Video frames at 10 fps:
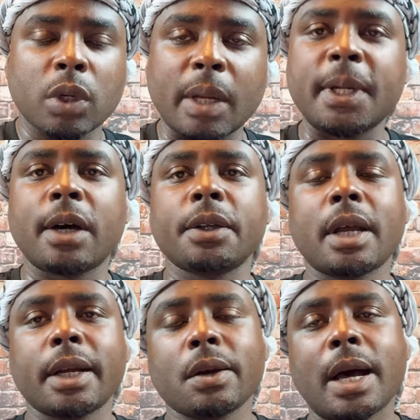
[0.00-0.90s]
What up, though? You
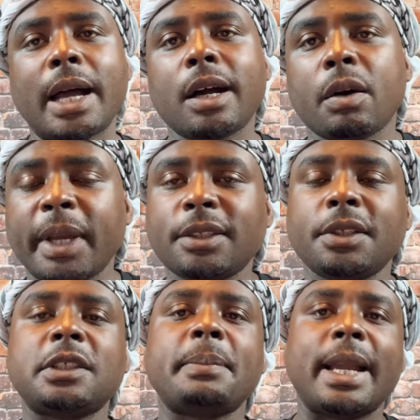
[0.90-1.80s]
already know how I go. Make sure
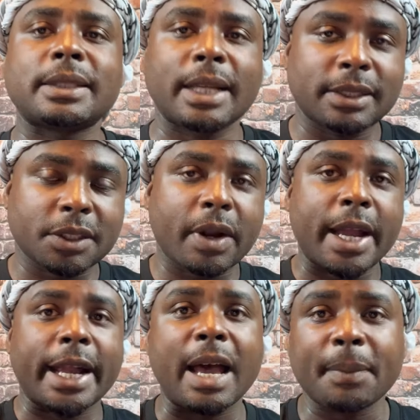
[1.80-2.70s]
you smash like,
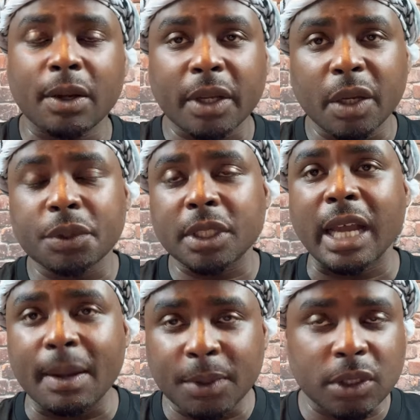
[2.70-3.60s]
subscribe, comment. I don't care what you
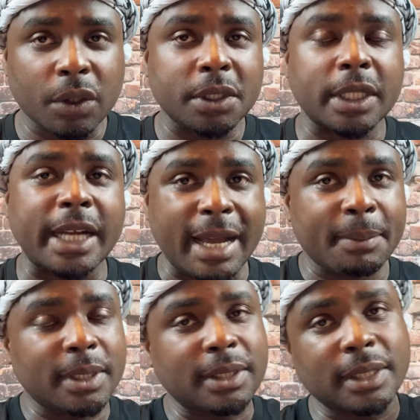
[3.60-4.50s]
comment as long as you
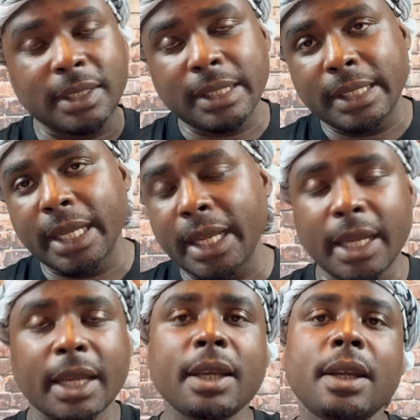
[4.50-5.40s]
comment. You
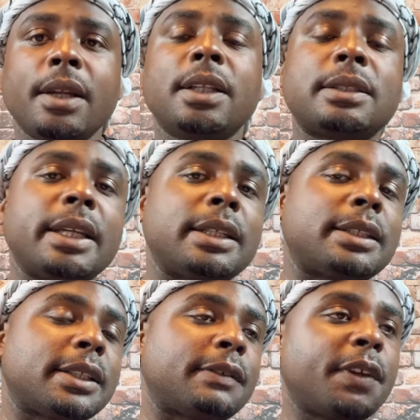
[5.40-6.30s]
dig? Let's get
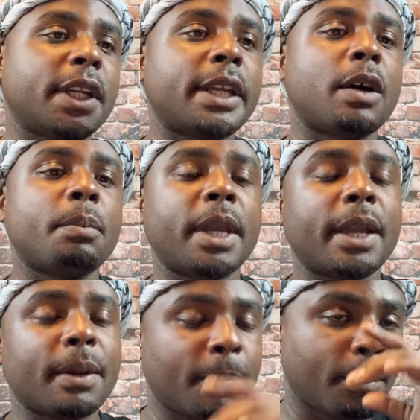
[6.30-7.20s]
into this video,
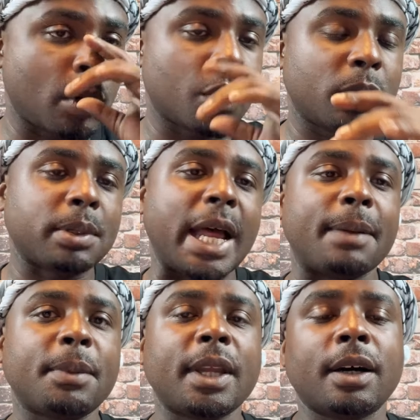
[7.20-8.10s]
man. Brody
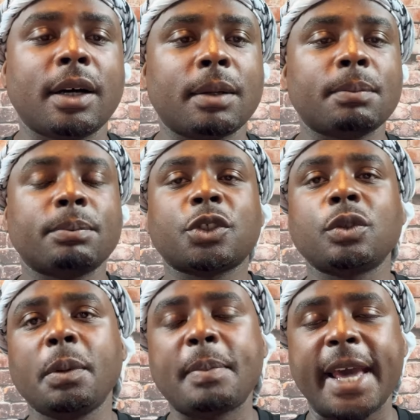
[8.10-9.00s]
blocked me. Um,
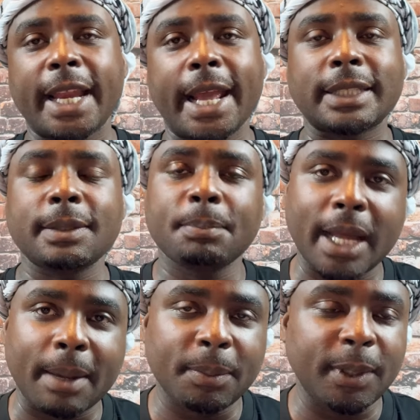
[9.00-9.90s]
Snoopy Badazzz. He
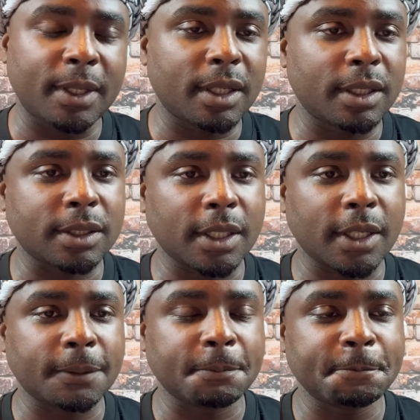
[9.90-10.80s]
blocked me because uh,